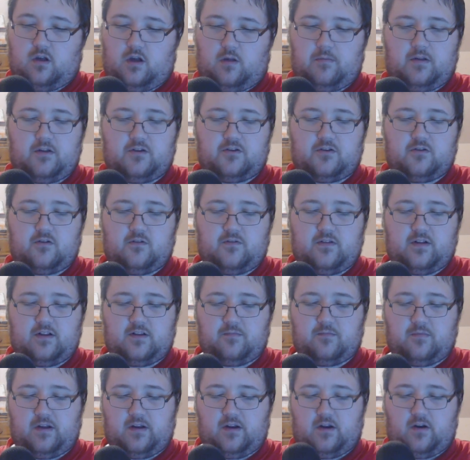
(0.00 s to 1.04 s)
I'm not sure if
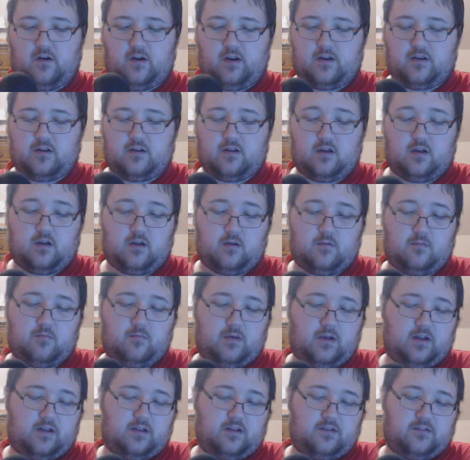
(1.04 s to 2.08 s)
that's by
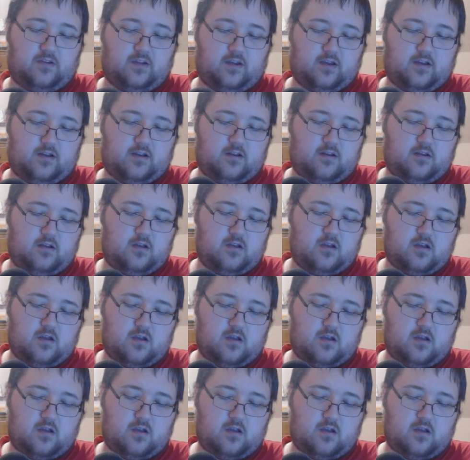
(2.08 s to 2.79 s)
design.